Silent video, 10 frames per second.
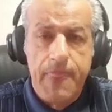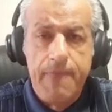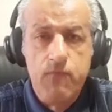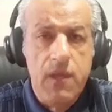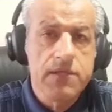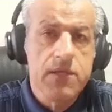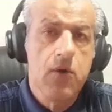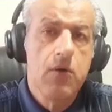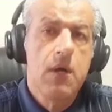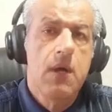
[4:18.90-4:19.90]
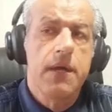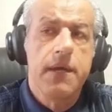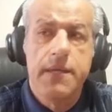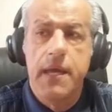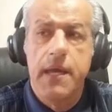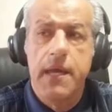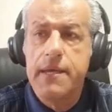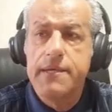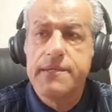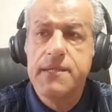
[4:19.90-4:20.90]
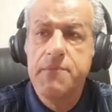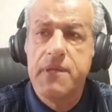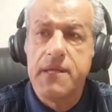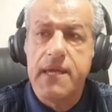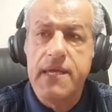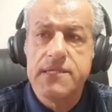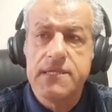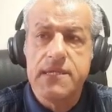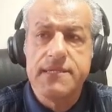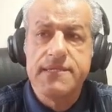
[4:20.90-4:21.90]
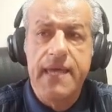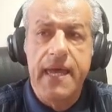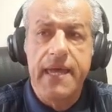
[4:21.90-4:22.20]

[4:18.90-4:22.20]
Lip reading: So in a simple case, Z